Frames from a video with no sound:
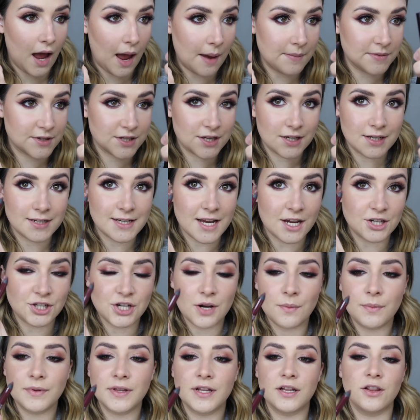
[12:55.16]
I'm just gonna
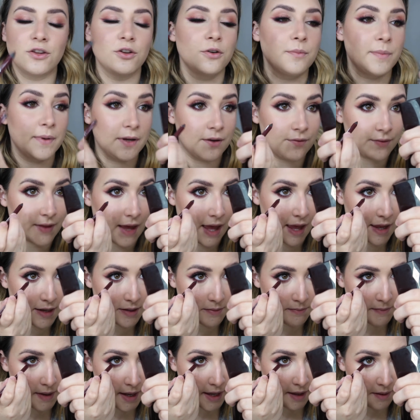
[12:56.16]
touch up with a little bit of
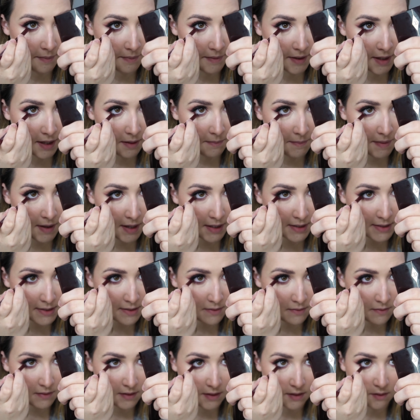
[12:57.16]
that Makeup Geek
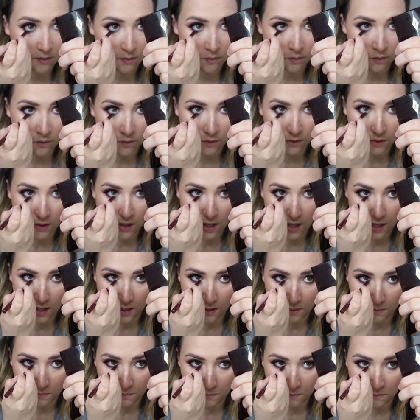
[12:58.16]
pencil in the
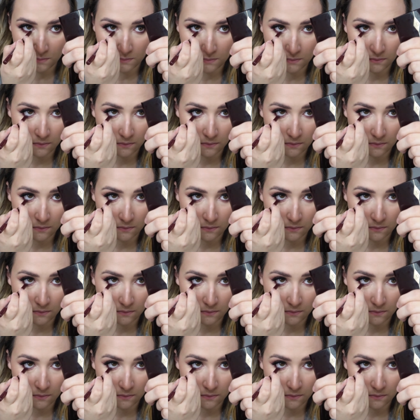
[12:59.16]
waterline.